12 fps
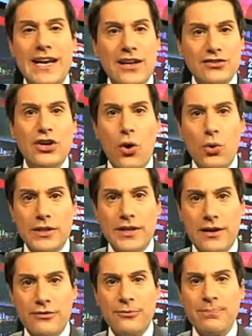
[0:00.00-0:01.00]
It is cold
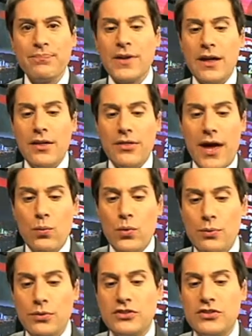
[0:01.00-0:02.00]
enough that
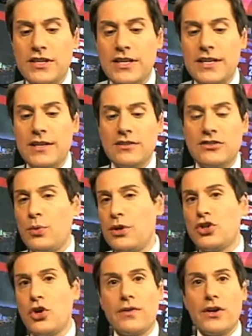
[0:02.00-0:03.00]
we would see a
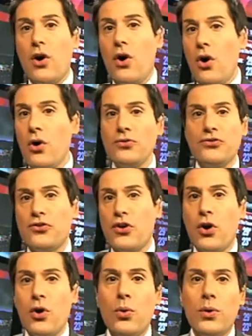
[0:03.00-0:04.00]
switch over to all
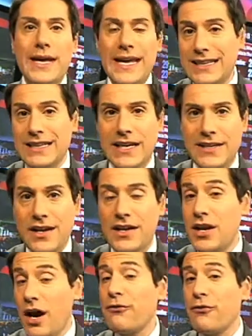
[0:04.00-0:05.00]
snow inland,
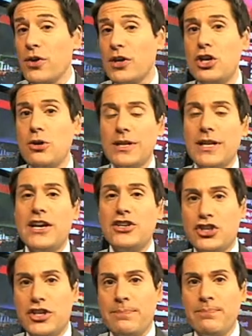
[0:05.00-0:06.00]
enough for
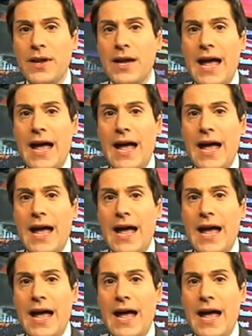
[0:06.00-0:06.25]
accumulation,